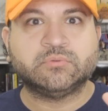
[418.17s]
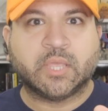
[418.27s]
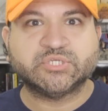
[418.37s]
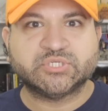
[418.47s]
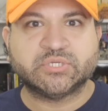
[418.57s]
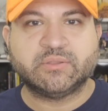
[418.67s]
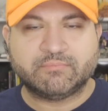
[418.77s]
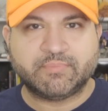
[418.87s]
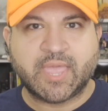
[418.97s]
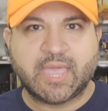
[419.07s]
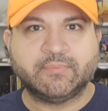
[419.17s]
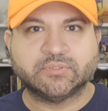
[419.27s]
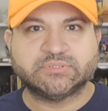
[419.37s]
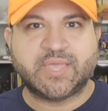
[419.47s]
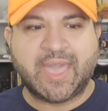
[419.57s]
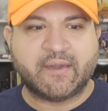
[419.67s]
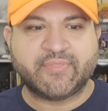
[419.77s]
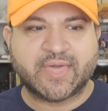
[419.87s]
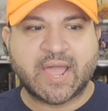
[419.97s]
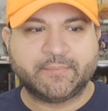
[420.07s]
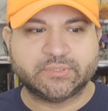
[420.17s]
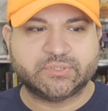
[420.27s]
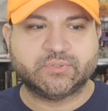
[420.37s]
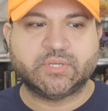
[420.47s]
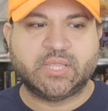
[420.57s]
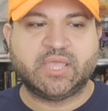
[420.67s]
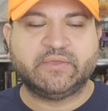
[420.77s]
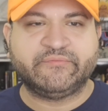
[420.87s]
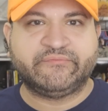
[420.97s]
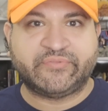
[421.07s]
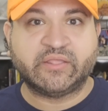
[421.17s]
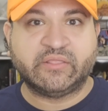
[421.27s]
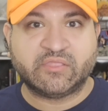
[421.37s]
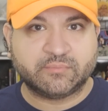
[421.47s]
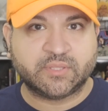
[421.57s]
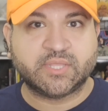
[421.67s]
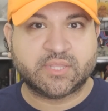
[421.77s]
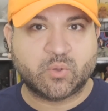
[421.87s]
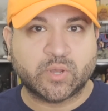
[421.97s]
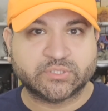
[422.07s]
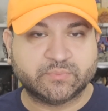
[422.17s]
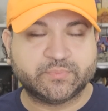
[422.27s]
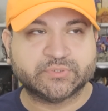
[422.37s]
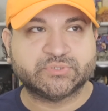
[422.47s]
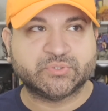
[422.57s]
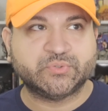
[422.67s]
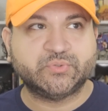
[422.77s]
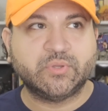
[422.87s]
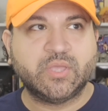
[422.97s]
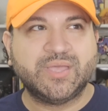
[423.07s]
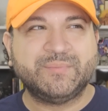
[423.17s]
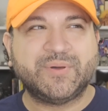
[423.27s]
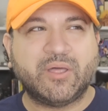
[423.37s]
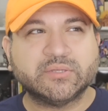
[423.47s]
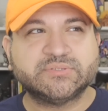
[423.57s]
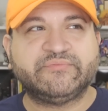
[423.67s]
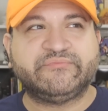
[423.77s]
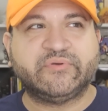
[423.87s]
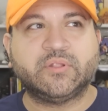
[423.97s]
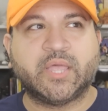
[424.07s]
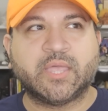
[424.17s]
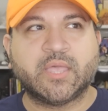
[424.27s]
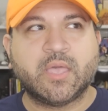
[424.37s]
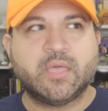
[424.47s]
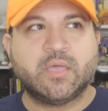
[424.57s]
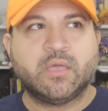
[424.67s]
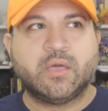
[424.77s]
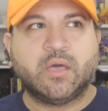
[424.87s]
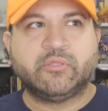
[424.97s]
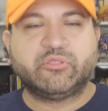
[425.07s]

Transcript: they should be able to have that opportunity if that is something that they want to pursue. But I also feel like a